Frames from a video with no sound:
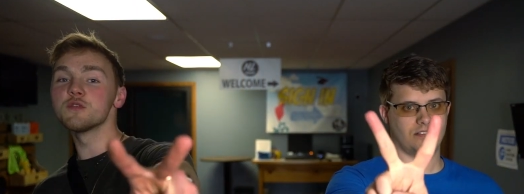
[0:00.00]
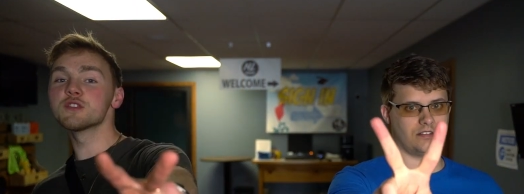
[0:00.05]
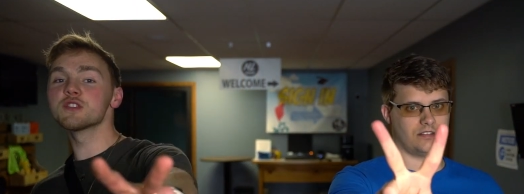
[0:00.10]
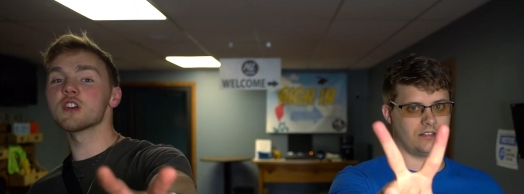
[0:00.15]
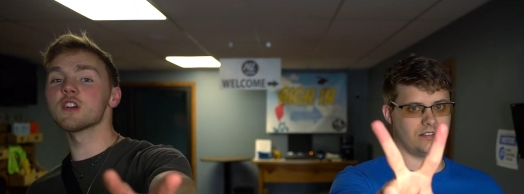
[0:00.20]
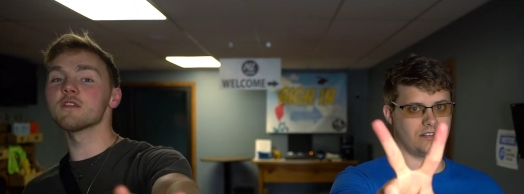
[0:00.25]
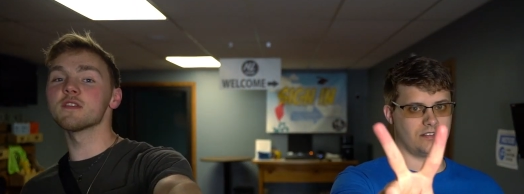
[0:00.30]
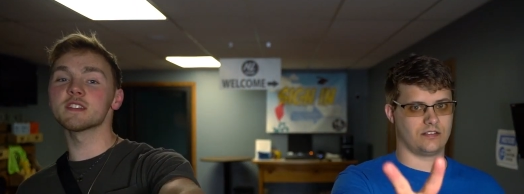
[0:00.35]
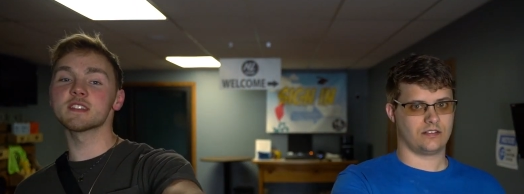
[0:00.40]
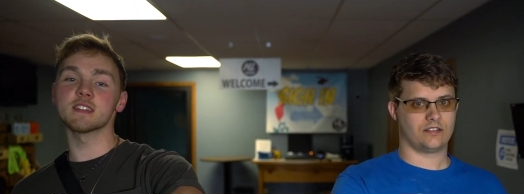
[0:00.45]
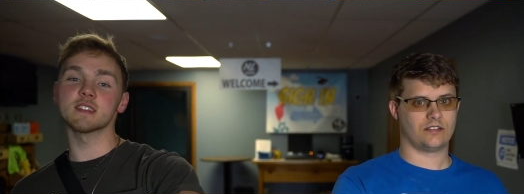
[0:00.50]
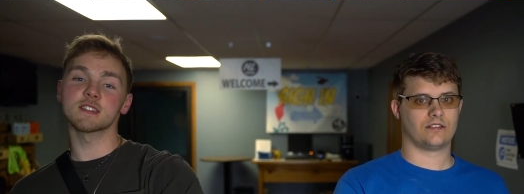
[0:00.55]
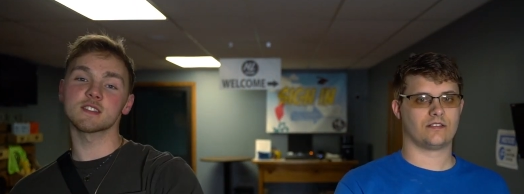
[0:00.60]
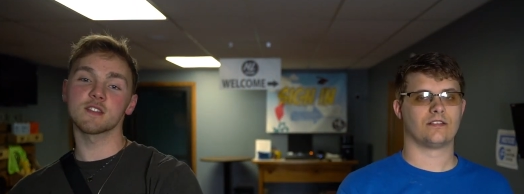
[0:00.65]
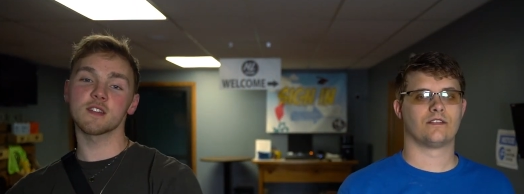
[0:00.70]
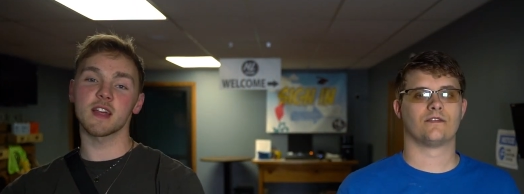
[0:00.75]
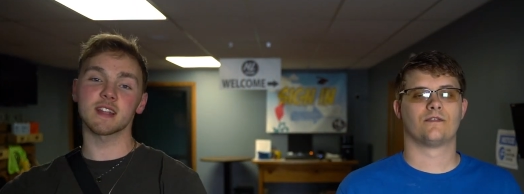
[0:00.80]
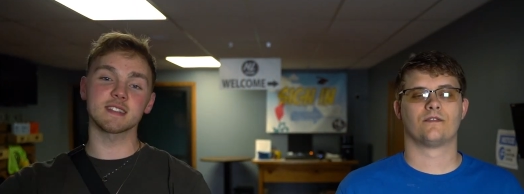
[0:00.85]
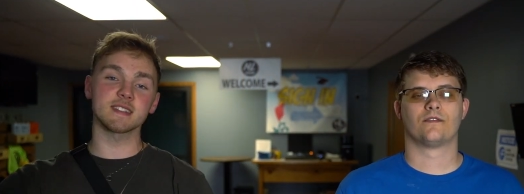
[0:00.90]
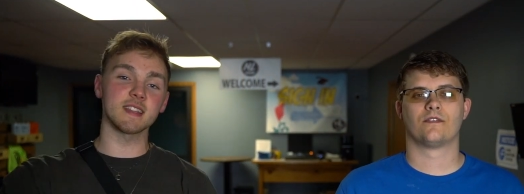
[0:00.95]
Speaker 1: services.
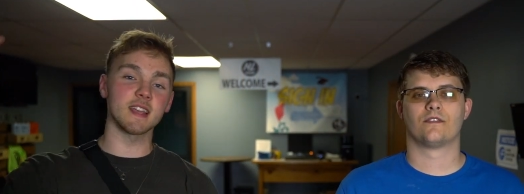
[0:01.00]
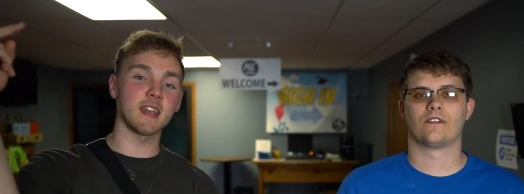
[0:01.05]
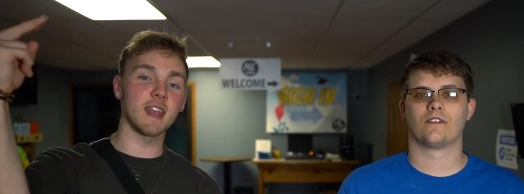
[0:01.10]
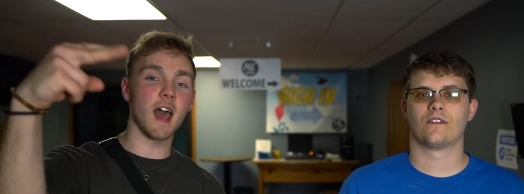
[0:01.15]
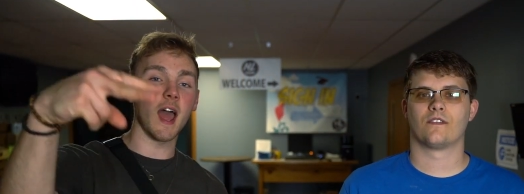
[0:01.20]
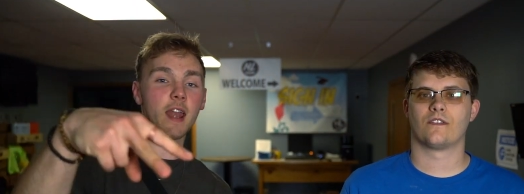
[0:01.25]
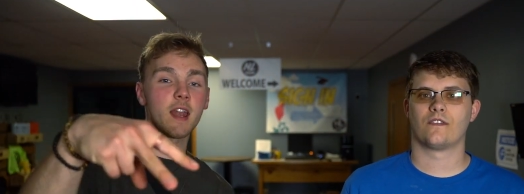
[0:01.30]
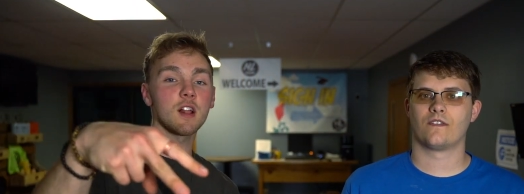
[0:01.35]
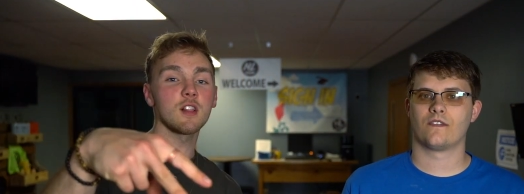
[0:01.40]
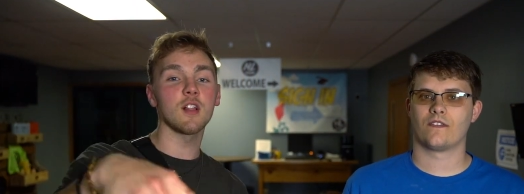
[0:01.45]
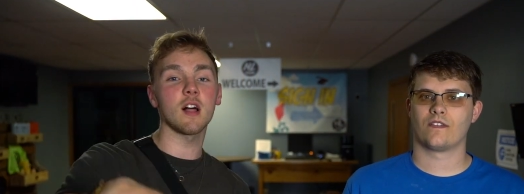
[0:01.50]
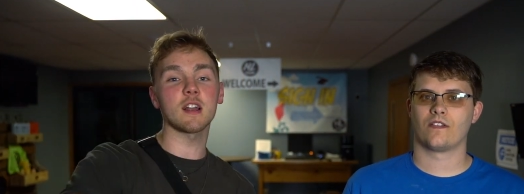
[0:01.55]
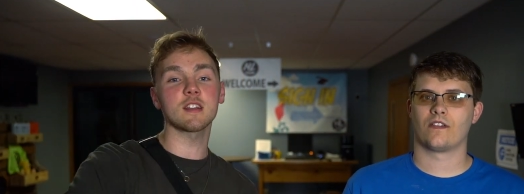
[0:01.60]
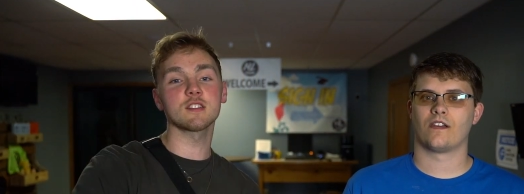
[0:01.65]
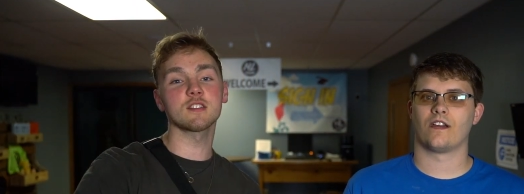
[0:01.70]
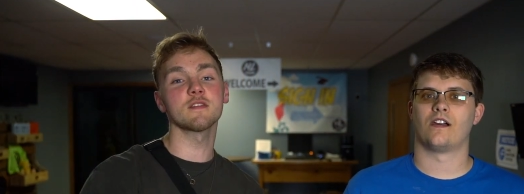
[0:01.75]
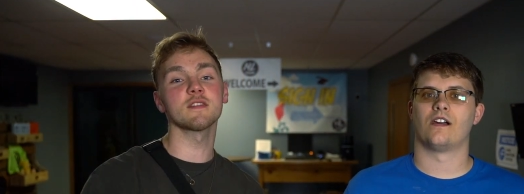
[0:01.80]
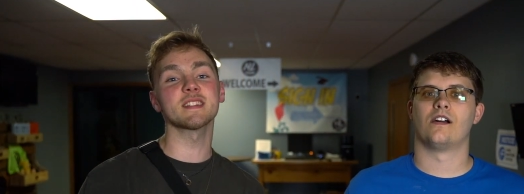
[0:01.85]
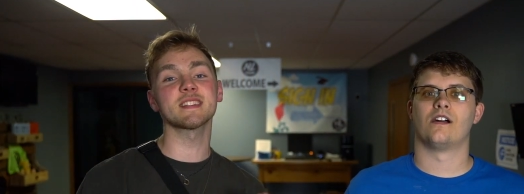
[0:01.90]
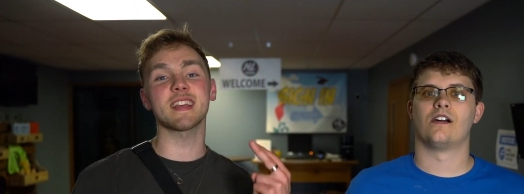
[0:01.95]
So that's the 9
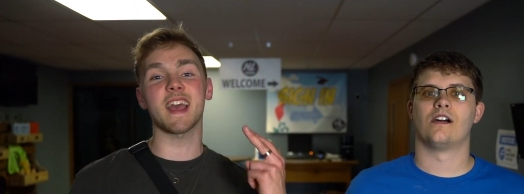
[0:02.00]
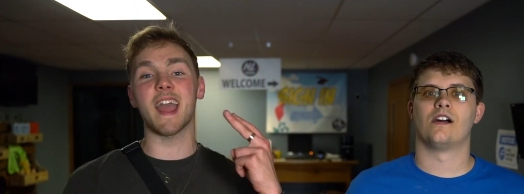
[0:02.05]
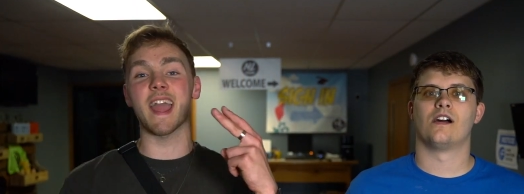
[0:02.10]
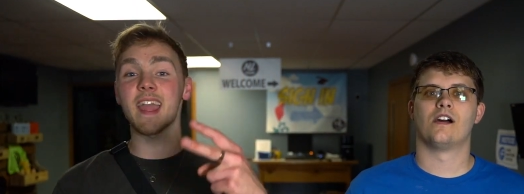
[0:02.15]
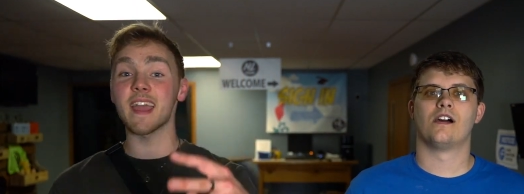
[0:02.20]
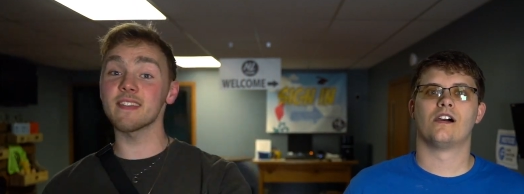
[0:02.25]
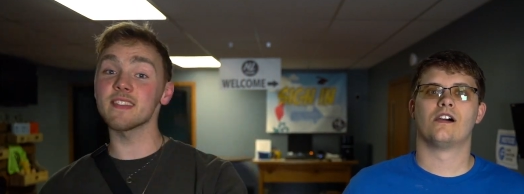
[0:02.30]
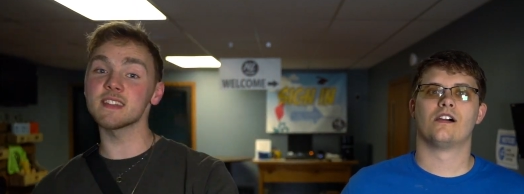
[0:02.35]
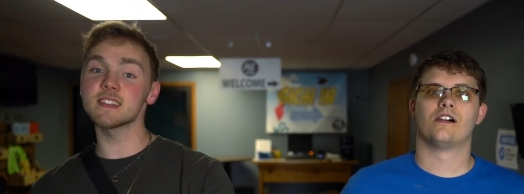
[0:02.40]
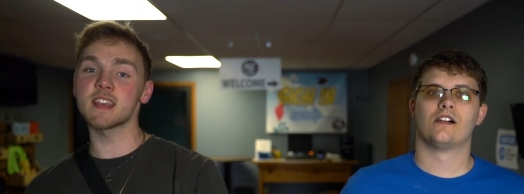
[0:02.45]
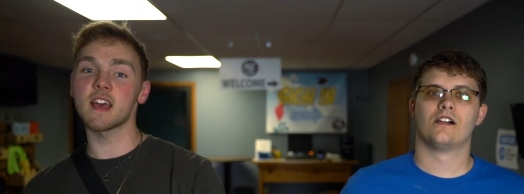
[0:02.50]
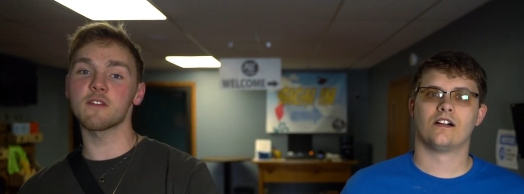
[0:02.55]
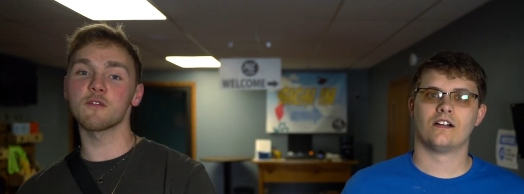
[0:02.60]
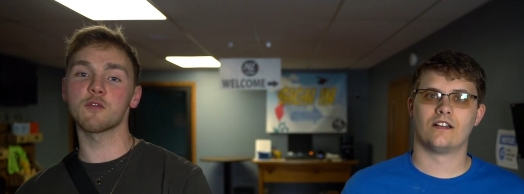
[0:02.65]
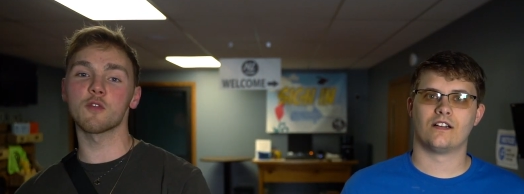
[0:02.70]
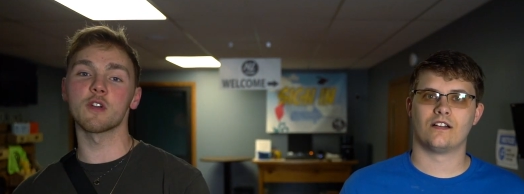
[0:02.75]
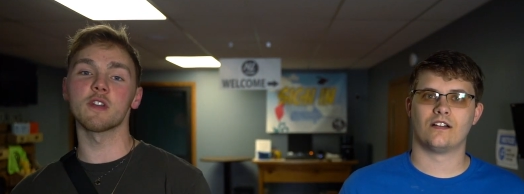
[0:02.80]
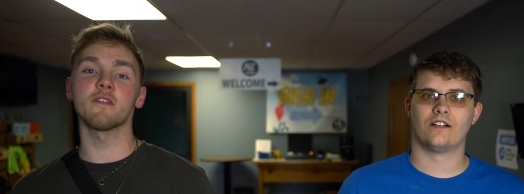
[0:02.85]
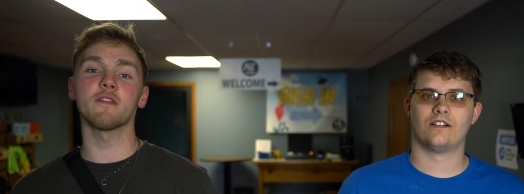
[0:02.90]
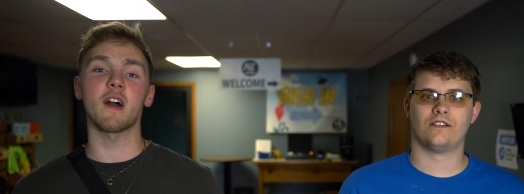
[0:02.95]
o'clock service and the
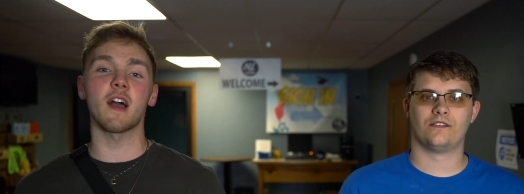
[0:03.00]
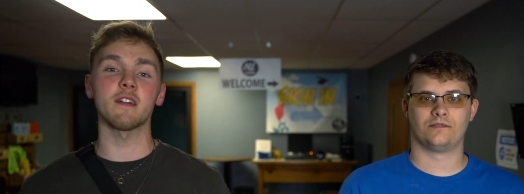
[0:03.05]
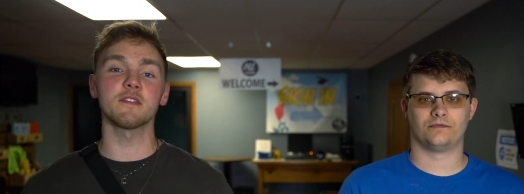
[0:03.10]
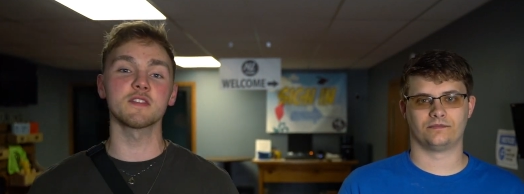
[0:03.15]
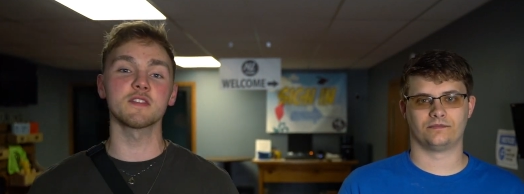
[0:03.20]
1045